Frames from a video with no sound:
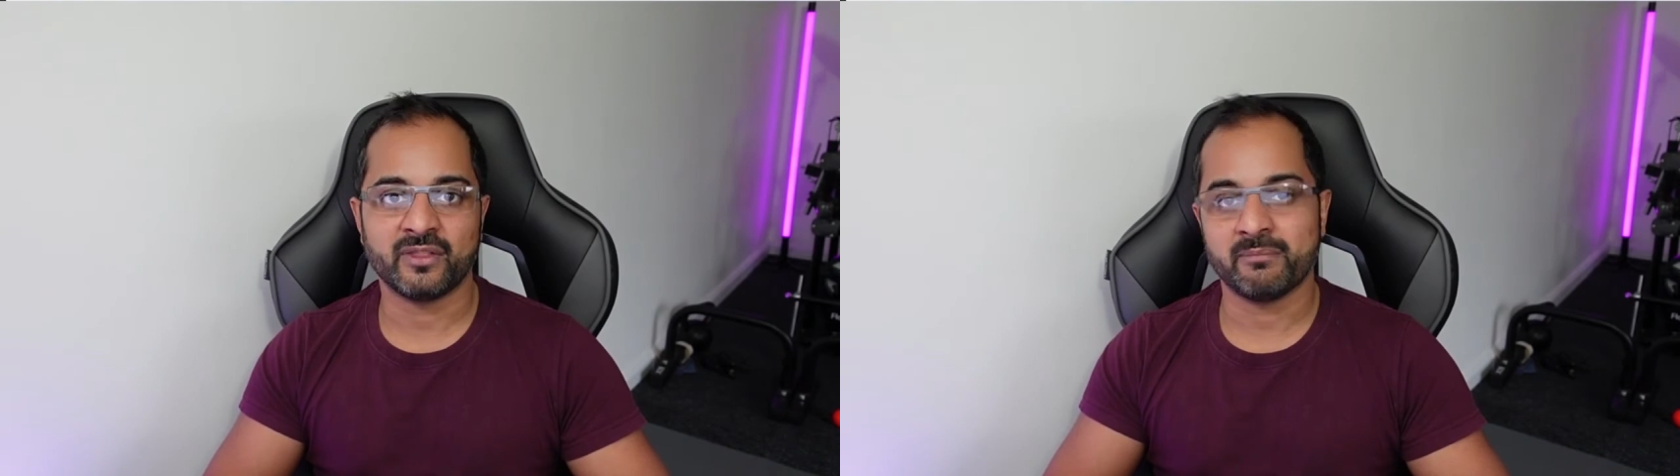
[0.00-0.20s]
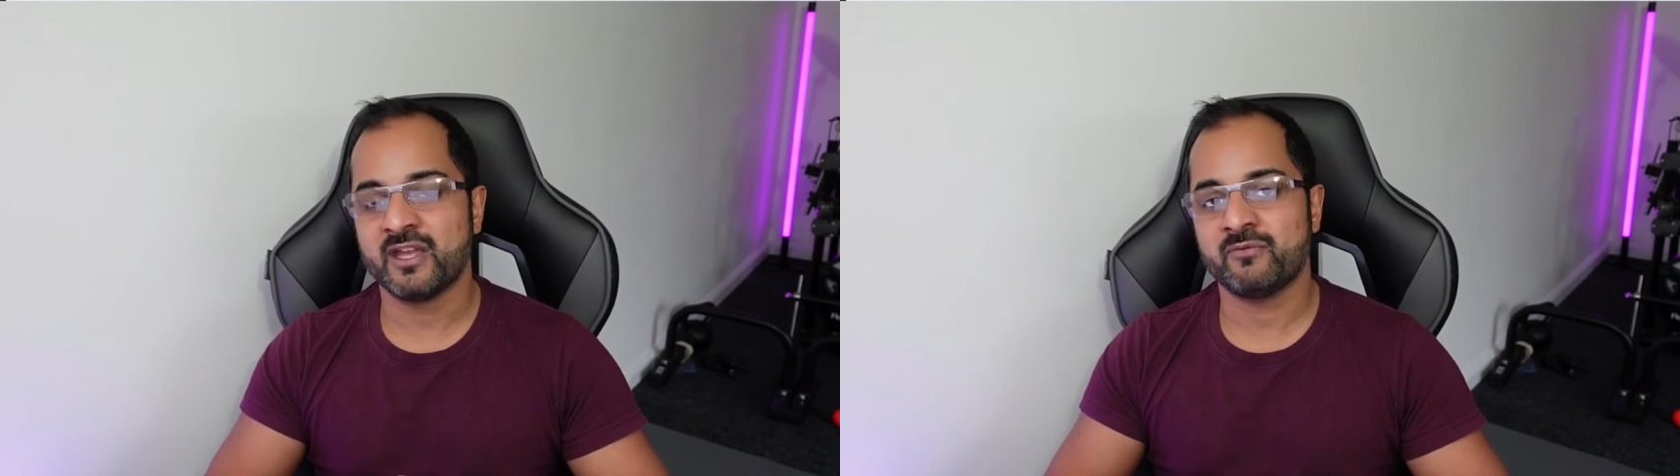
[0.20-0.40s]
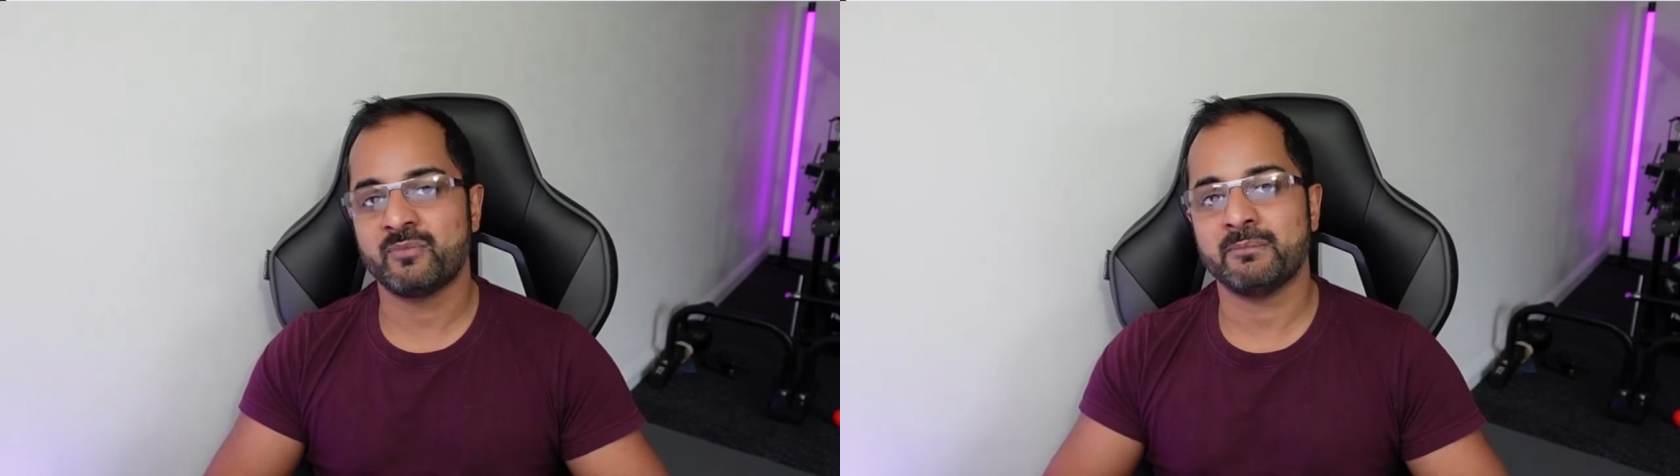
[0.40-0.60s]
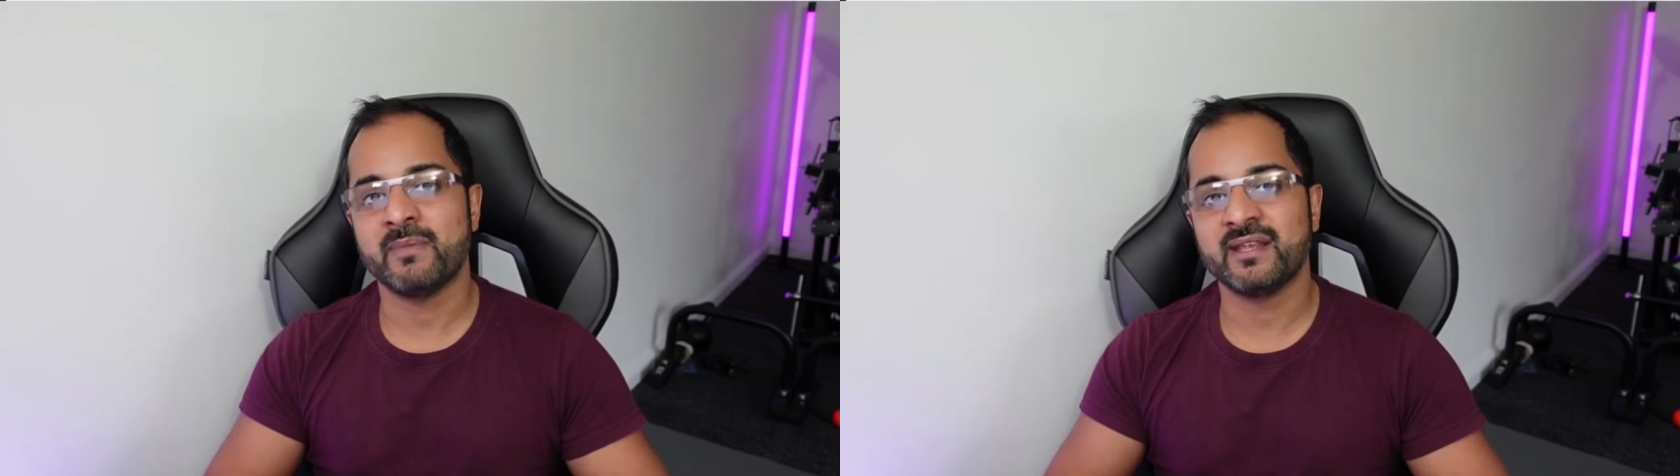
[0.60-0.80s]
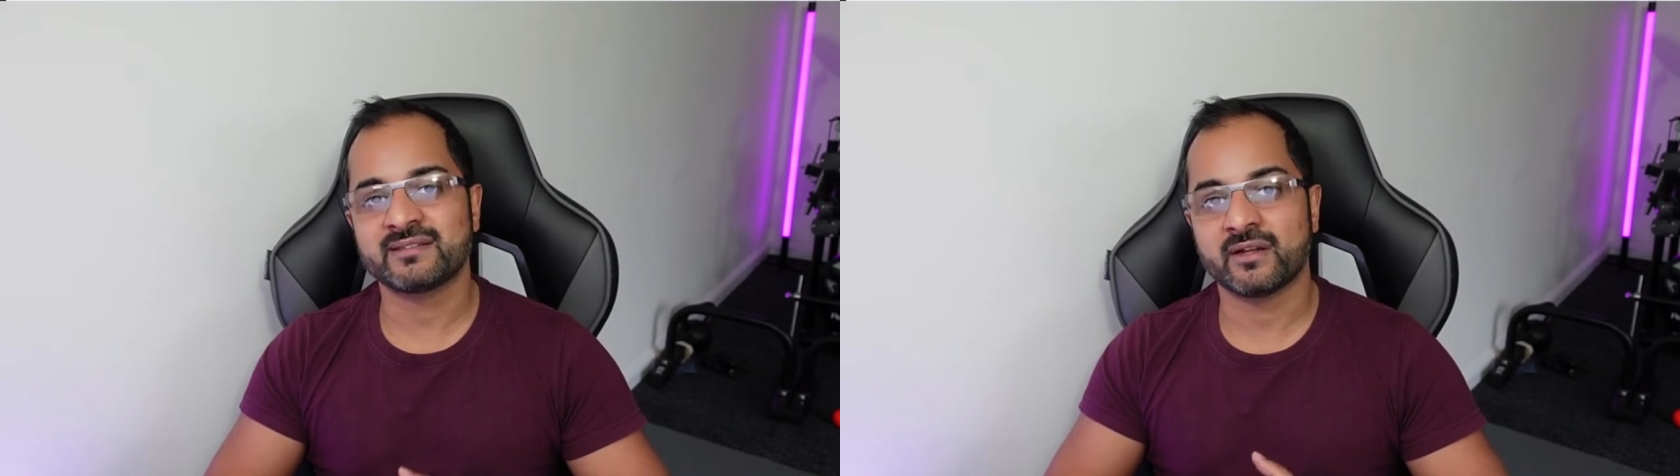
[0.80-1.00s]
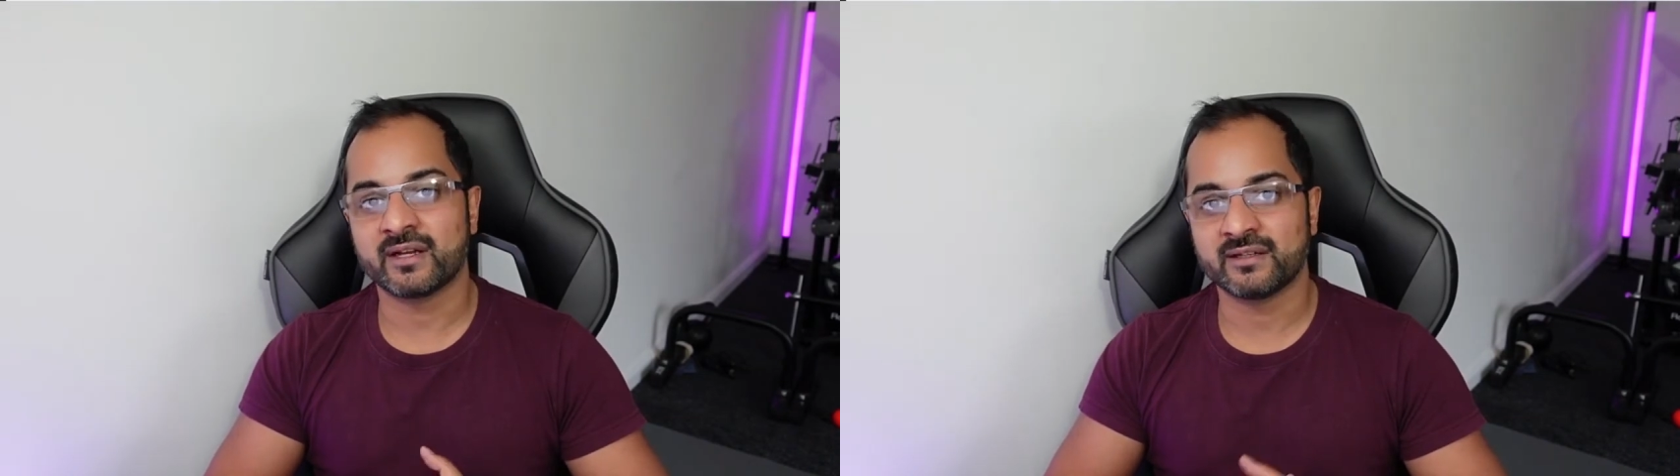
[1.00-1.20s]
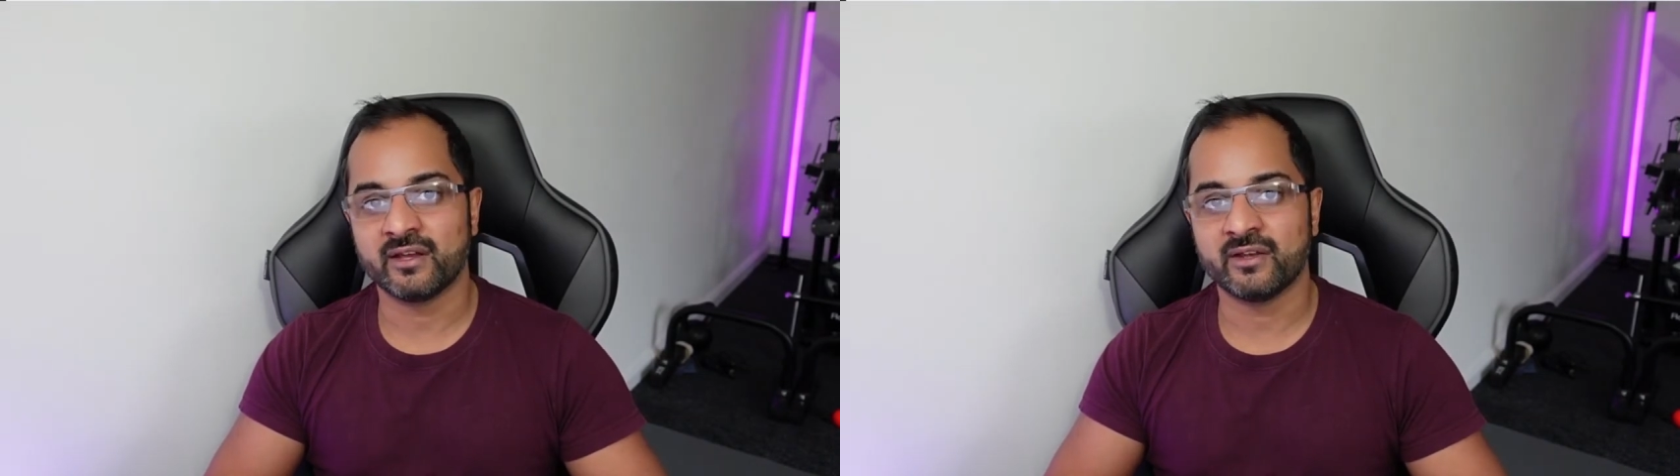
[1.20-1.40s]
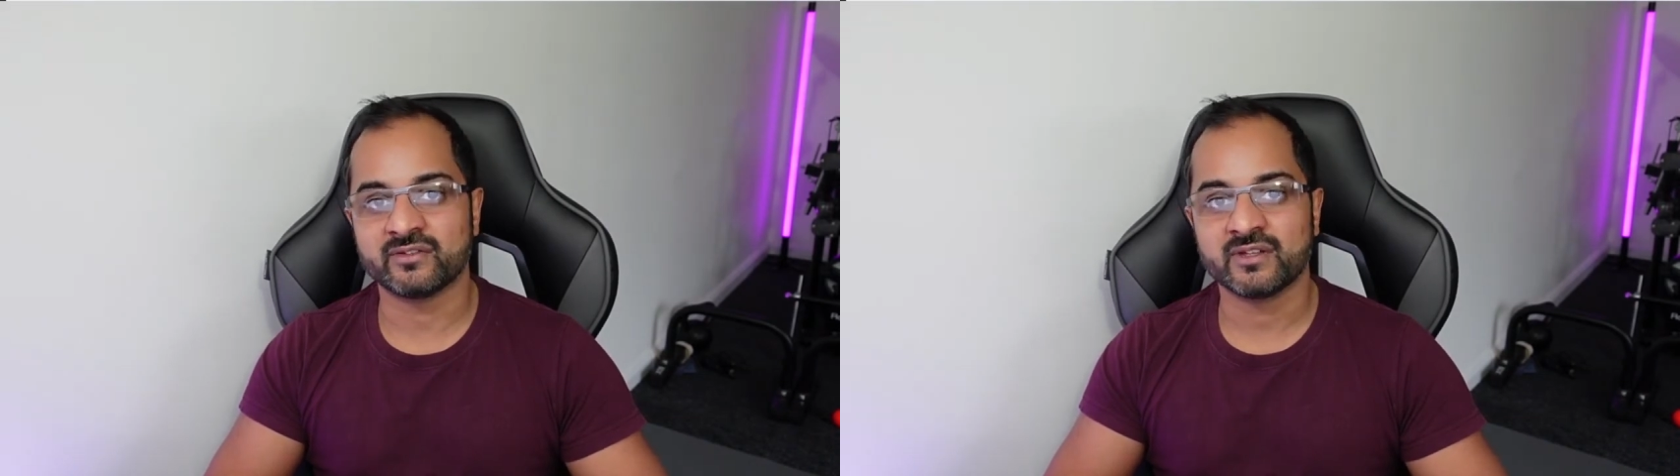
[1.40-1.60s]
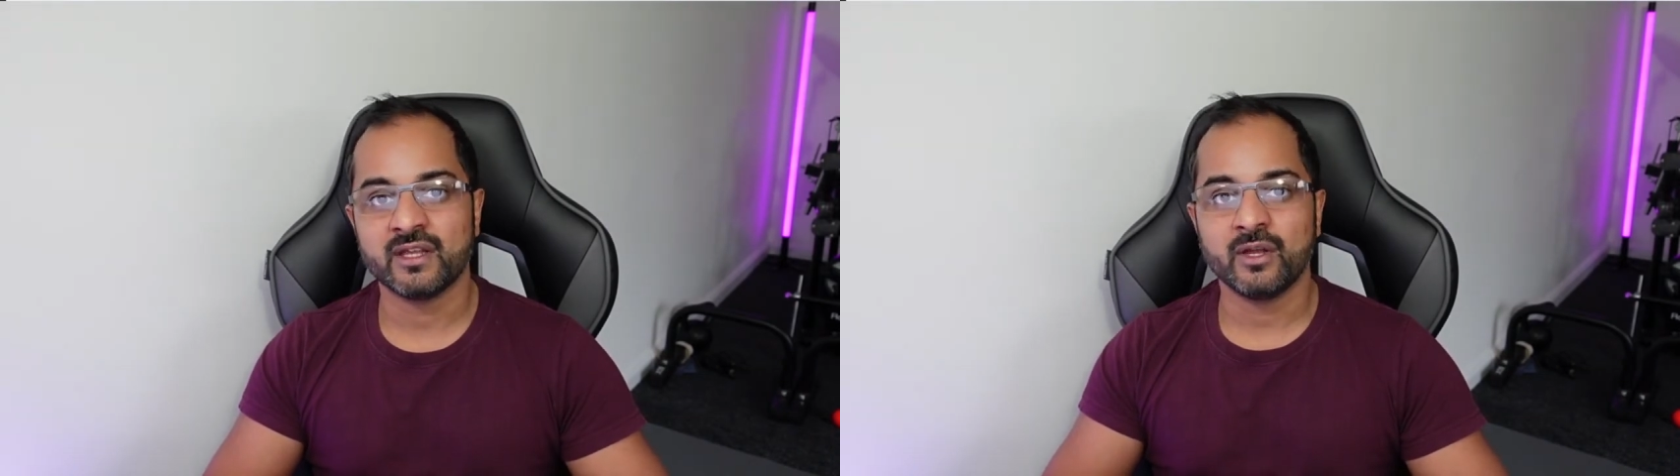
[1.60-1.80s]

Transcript: They may have been misdiagnosed